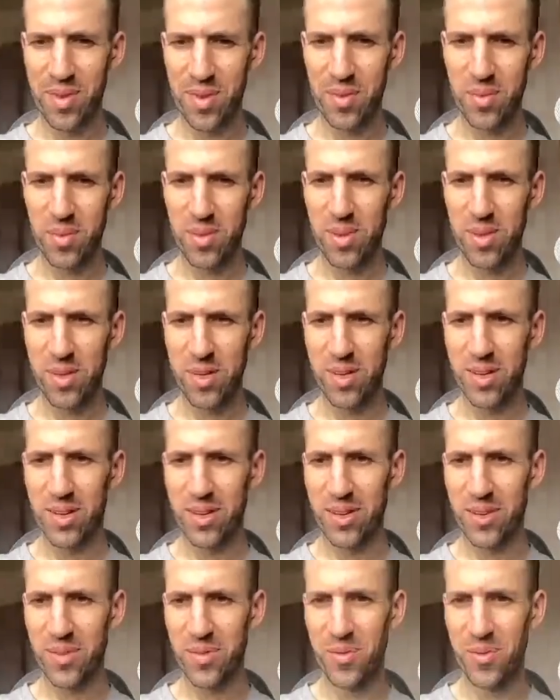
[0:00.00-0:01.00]
where they
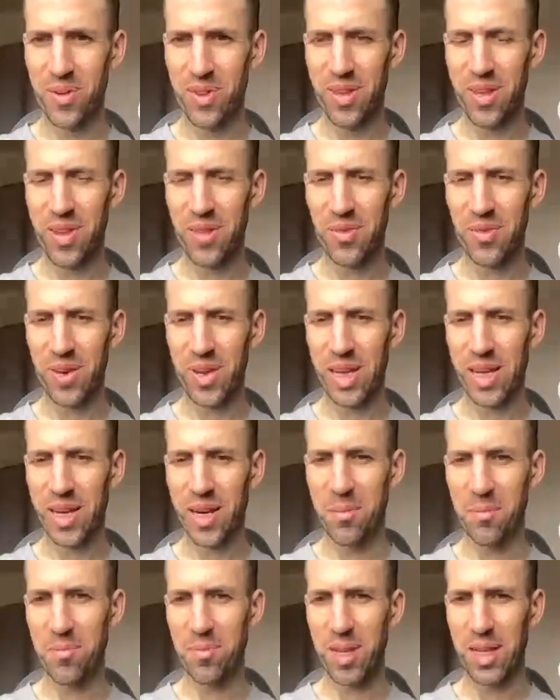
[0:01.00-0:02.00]
called where they where they get a,
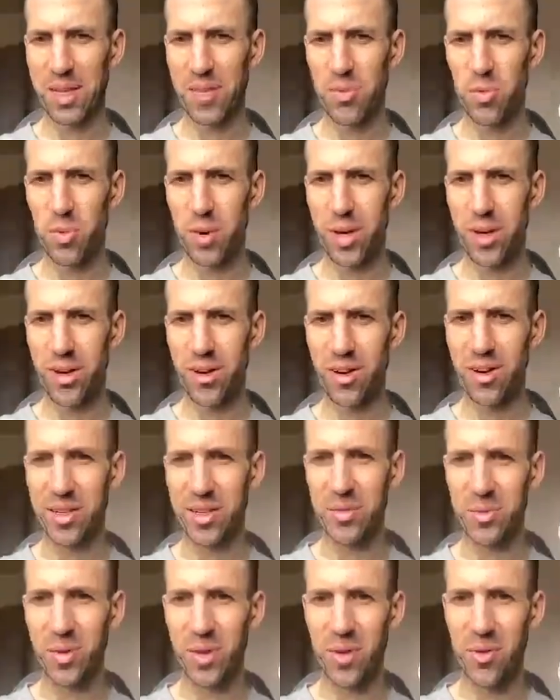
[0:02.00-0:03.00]
like 20 artists
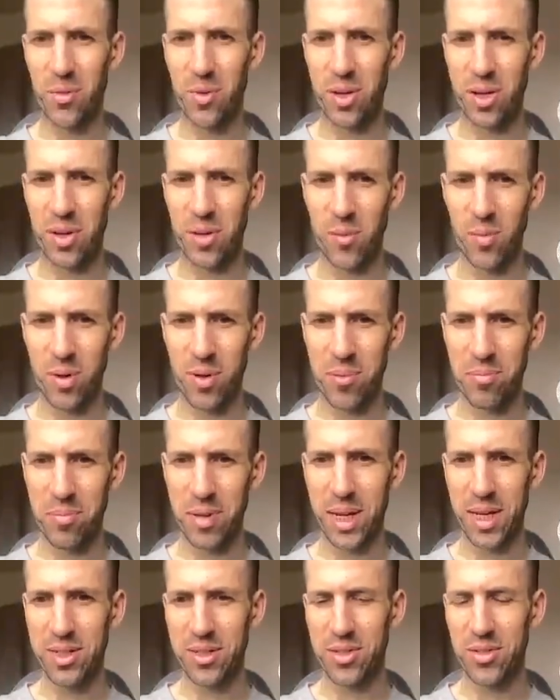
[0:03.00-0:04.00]
would all work on one
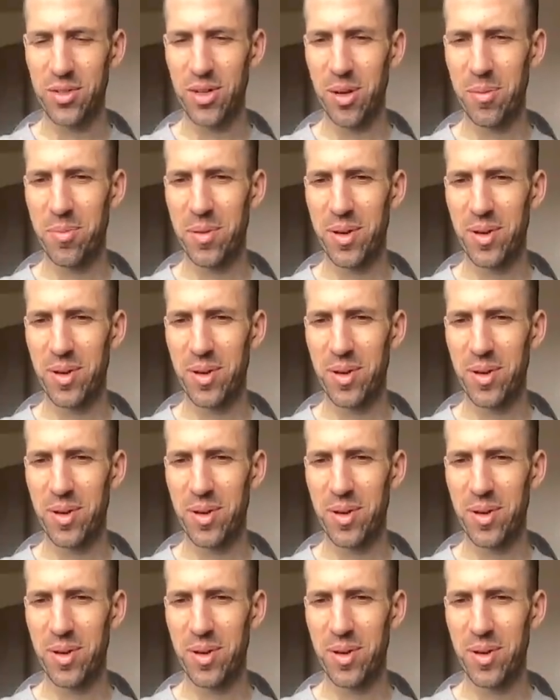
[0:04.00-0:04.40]
page strip and it